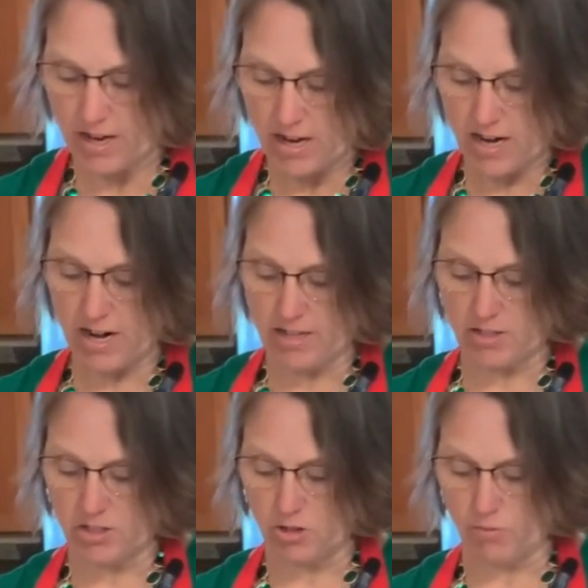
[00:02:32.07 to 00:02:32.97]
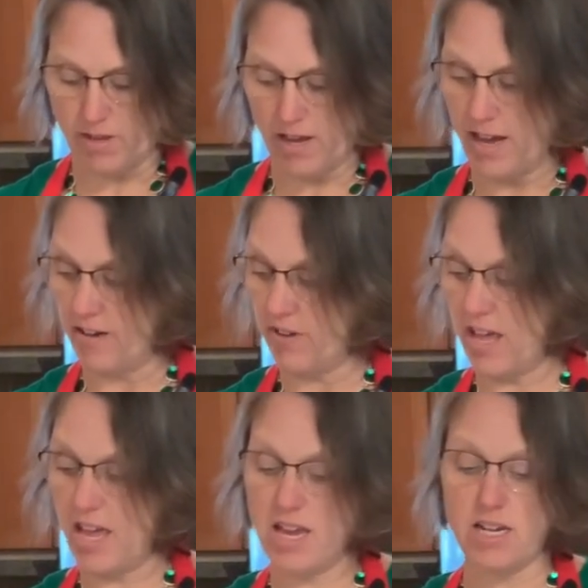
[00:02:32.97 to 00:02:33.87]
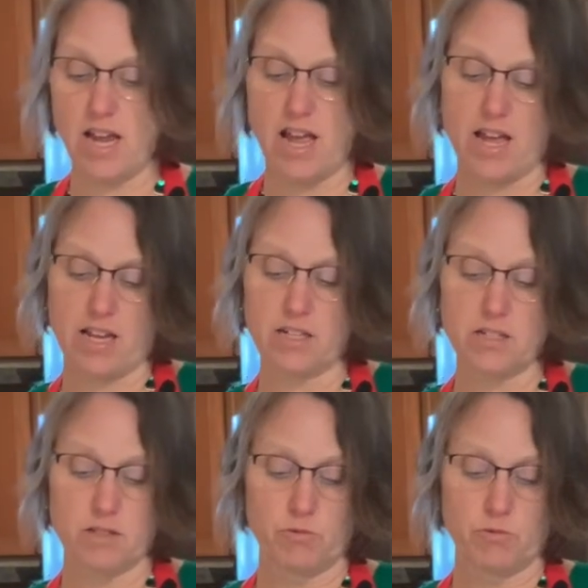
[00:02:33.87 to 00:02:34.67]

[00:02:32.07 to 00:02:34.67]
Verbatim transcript: All right, so we have 8 eggs,